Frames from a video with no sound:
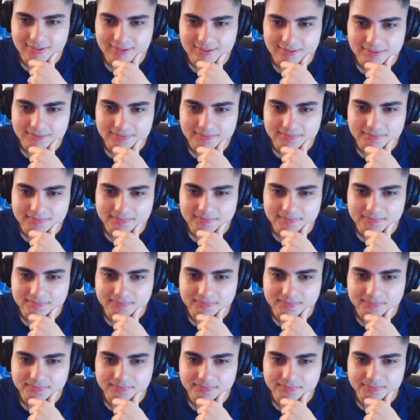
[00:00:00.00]

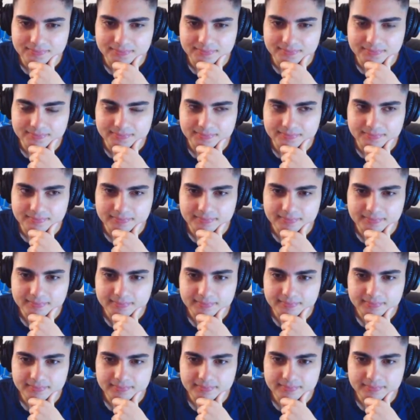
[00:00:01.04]
(silent)